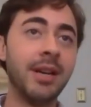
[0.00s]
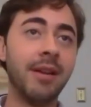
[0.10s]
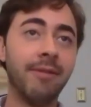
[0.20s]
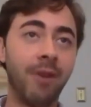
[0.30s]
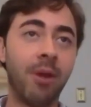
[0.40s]

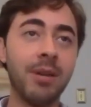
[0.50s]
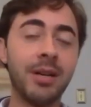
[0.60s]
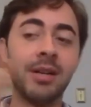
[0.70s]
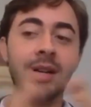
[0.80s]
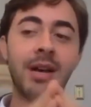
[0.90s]
in
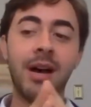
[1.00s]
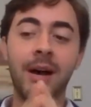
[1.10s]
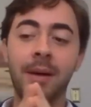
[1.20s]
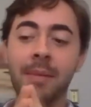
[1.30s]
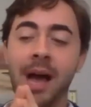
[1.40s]
pharma
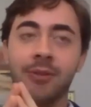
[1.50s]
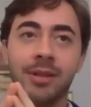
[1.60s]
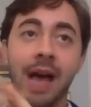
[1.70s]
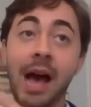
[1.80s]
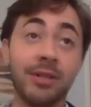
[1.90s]
um, out,
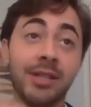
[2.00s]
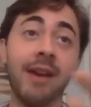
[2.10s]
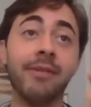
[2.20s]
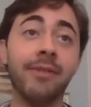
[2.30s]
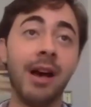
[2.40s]

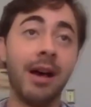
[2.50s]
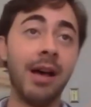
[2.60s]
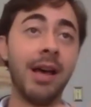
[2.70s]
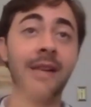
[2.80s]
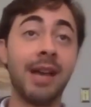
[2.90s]
outside of
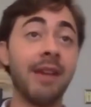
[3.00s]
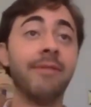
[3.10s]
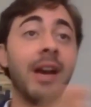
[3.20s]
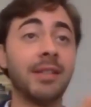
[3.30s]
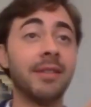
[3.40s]
uh,
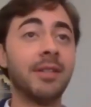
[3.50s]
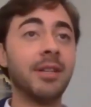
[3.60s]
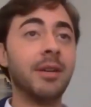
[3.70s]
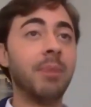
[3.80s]
anti-infectives.